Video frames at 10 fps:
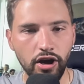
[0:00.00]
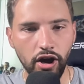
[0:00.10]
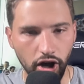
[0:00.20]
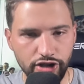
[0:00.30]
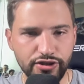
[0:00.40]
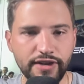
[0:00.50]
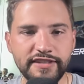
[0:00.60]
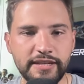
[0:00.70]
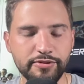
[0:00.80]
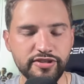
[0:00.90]

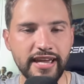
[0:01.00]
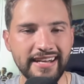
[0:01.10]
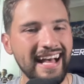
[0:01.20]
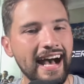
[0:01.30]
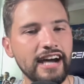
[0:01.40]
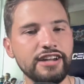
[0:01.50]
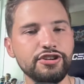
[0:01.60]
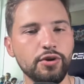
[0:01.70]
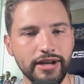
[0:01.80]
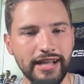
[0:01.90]
150% on
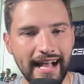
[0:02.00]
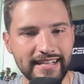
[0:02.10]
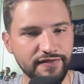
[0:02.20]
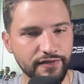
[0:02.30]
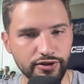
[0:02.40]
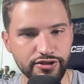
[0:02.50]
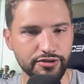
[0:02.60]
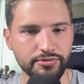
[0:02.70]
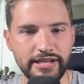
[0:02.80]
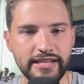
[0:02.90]
your guys' first
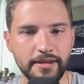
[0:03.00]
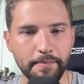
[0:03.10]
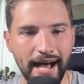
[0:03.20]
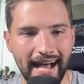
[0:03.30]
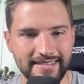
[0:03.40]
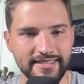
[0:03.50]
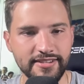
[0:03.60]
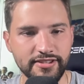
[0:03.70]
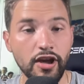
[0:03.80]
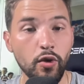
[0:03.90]
three
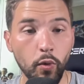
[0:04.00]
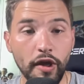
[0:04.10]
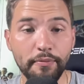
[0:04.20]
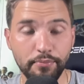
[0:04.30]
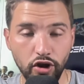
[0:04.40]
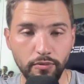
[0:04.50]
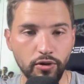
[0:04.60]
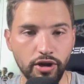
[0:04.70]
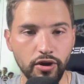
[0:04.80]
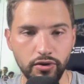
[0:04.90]
deposits with promo
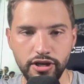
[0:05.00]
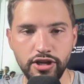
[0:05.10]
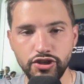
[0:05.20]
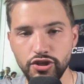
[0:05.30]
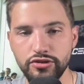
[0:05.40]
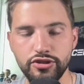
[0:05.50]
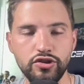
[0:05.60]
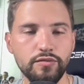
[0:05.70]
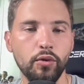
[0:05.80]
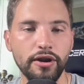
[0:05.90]
code
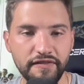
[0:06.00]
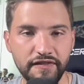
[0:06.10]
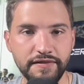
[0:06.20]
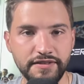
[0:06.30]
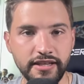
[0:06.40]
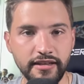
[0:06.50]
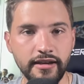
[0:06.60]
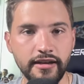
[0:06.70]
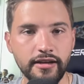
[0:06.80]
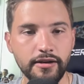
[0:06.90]
YouTube150.
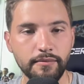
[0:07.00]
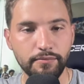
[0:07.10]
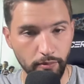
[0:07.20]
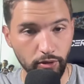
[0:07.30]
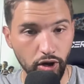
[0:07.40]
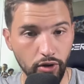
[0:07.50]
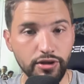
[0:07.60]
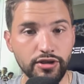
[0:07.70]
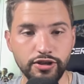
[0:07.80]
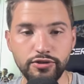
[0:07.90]
Promo code
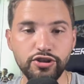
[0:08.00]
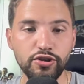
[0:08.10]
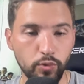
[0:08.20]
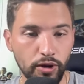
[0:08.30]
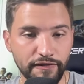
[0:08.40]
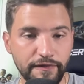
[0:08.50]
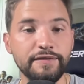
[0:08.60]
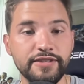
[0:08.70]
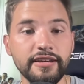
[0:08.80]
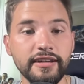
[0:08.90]

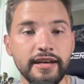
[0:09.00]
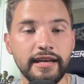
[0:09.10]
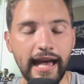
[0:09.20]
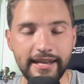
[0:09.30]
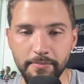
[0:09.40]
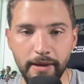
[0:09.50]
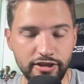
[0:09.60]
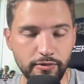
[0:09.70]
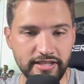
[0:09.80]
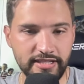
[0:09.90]
YouTube150 head to
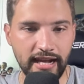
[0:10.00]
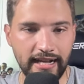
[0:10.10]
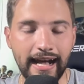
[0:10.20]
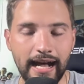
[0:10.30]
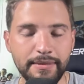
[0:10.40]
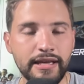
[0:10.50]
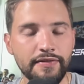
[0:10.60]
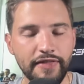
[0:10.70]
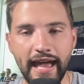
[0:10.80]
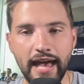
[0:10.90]
betus.com.
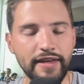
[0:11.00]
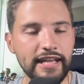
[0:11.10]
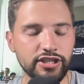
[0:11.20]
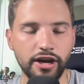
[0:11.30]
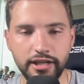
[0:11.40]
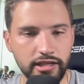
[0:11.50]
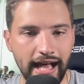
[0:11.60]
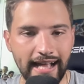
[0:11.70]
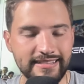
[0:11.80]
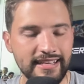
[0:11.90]
They have a ton of
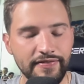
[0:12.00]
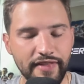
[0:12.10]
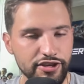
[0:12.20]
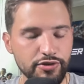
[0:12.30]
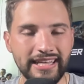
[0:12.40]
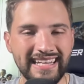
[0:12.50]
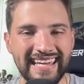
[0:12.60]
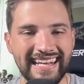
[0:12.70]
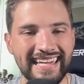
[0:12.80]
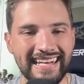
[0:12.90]
lines that you can
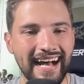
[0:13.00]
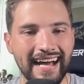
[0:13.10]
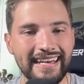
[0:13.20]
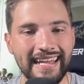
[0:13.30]
get in on